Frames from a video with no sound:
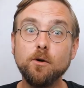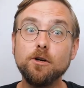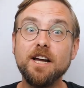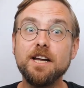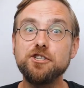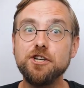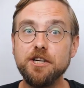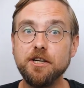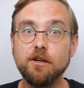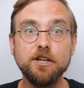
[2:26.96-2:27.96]
in order to
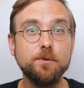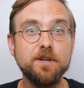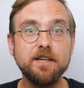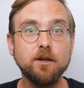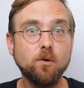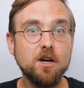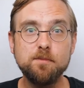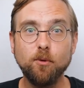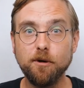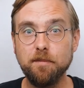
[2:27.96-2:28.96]
engineer a unique
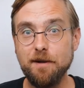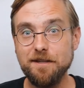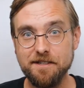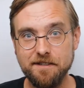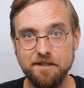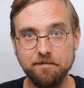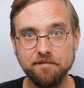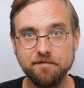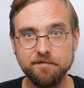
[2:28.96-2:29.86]
cross border payment system.